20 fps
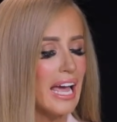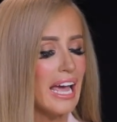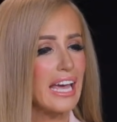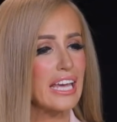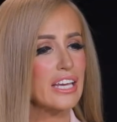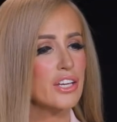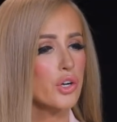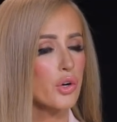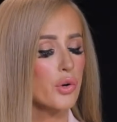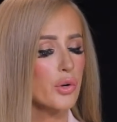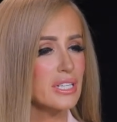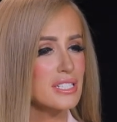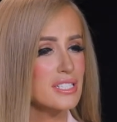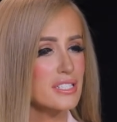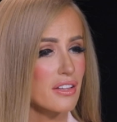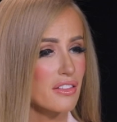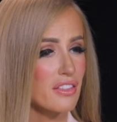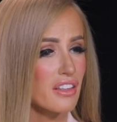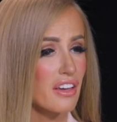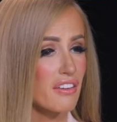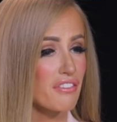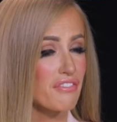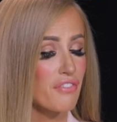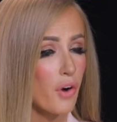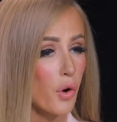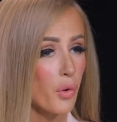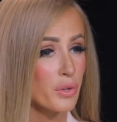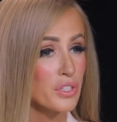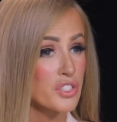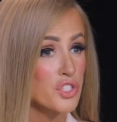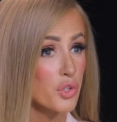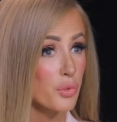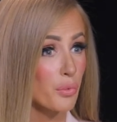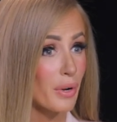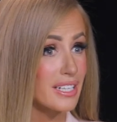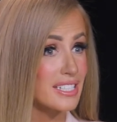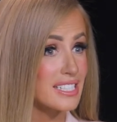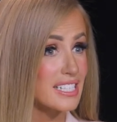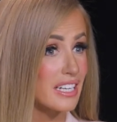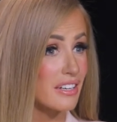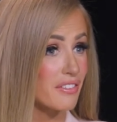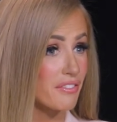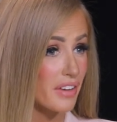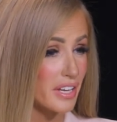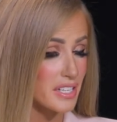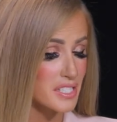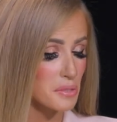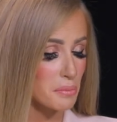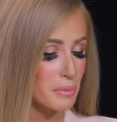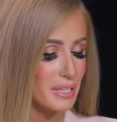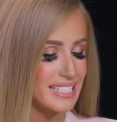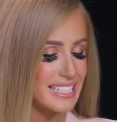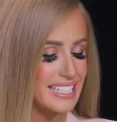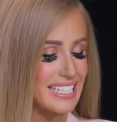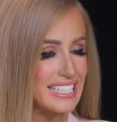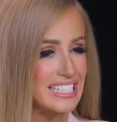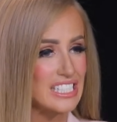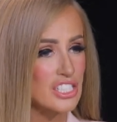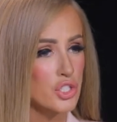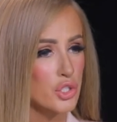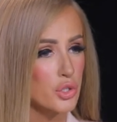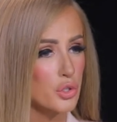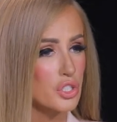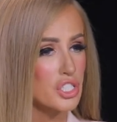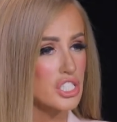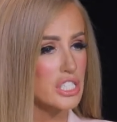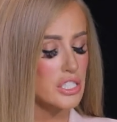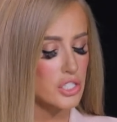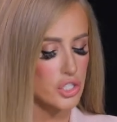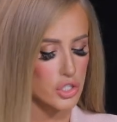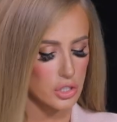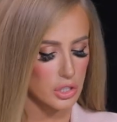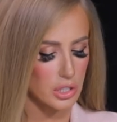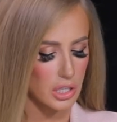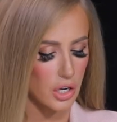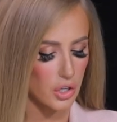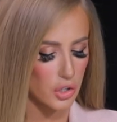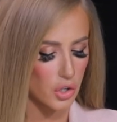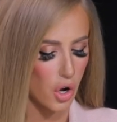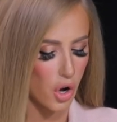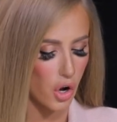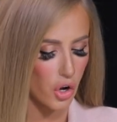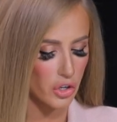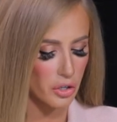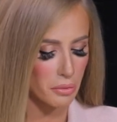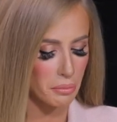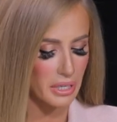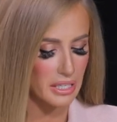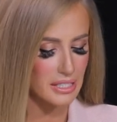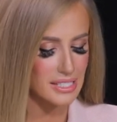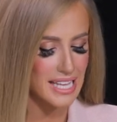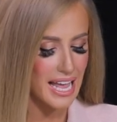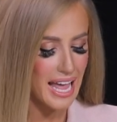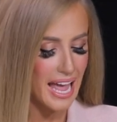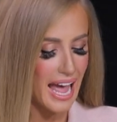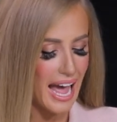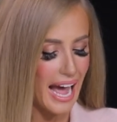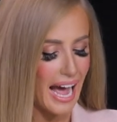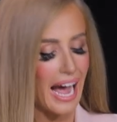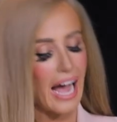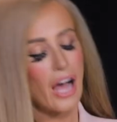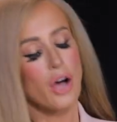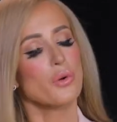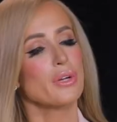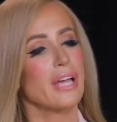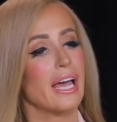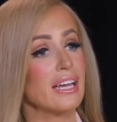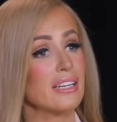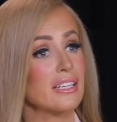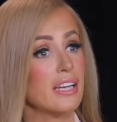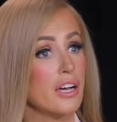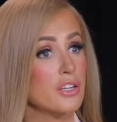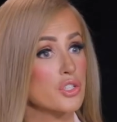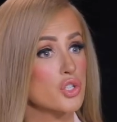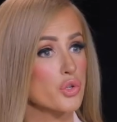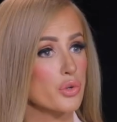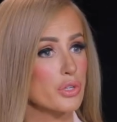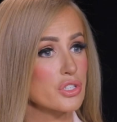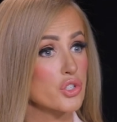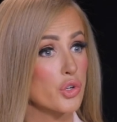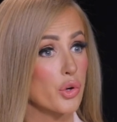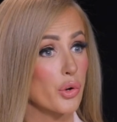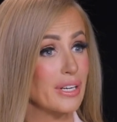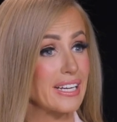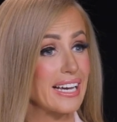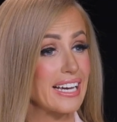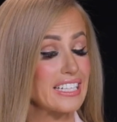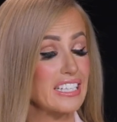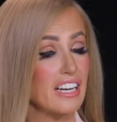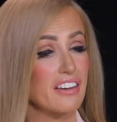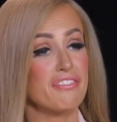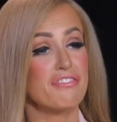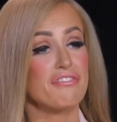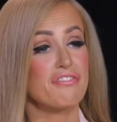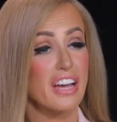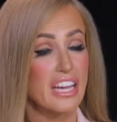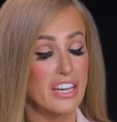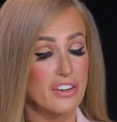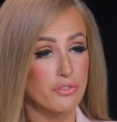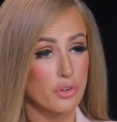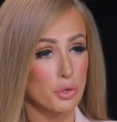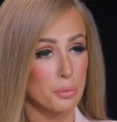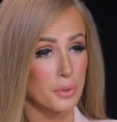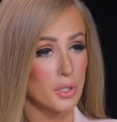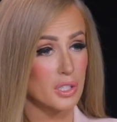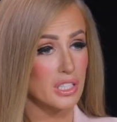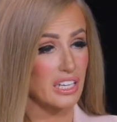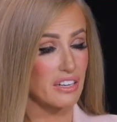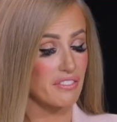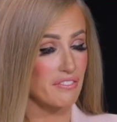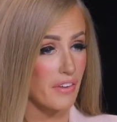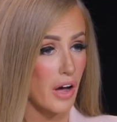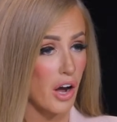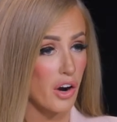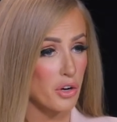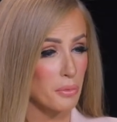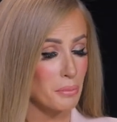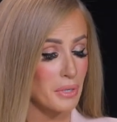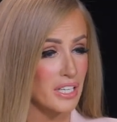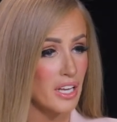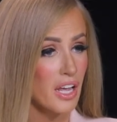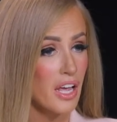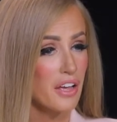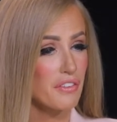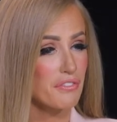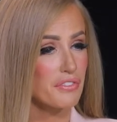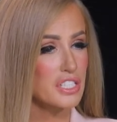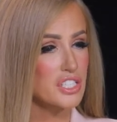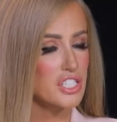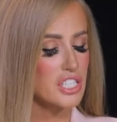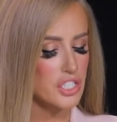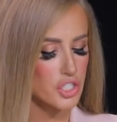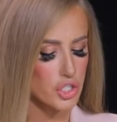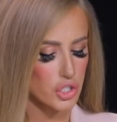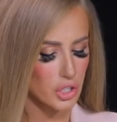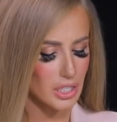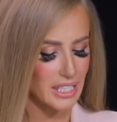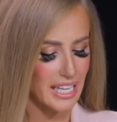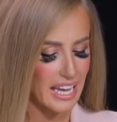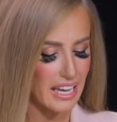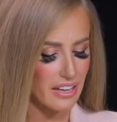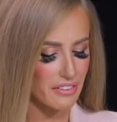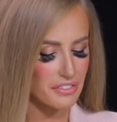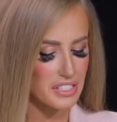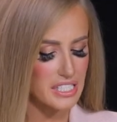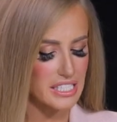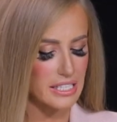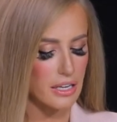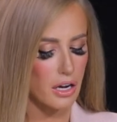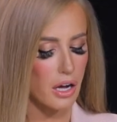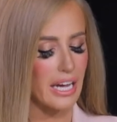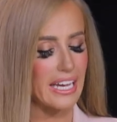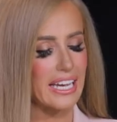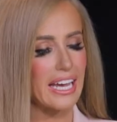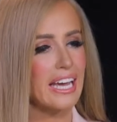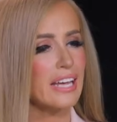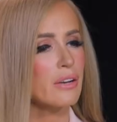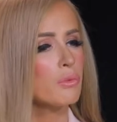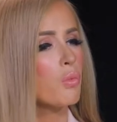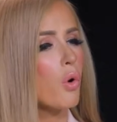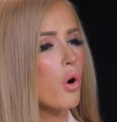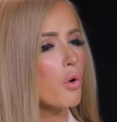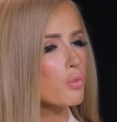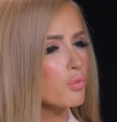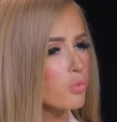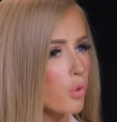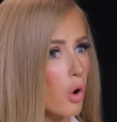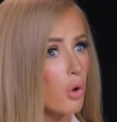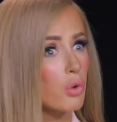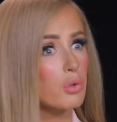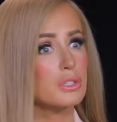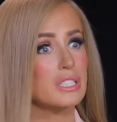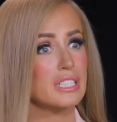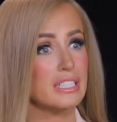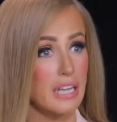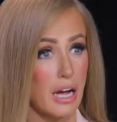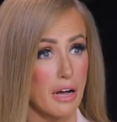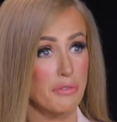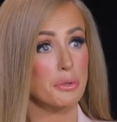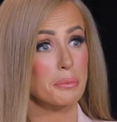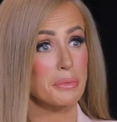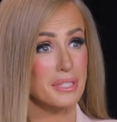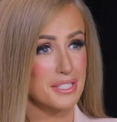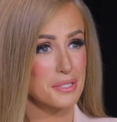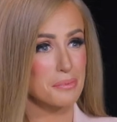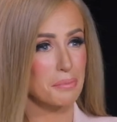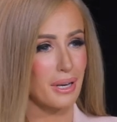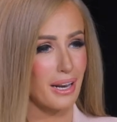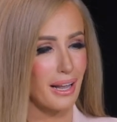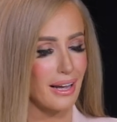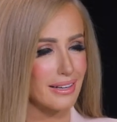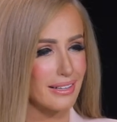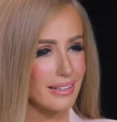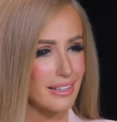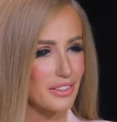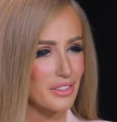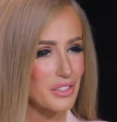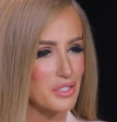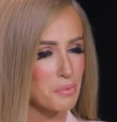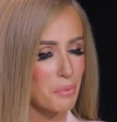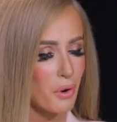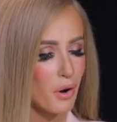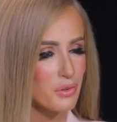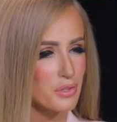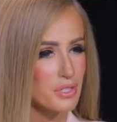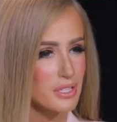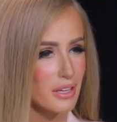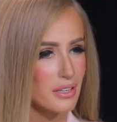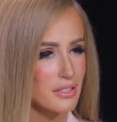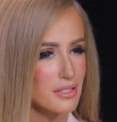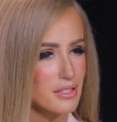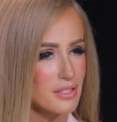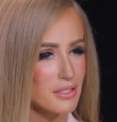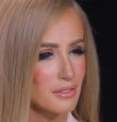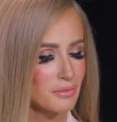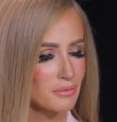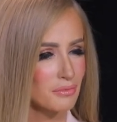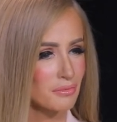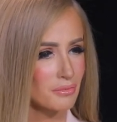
increase their foreign direct investment into digital economies. How can countries create a favorable environment for digital FDI, and what role do governments play in this process?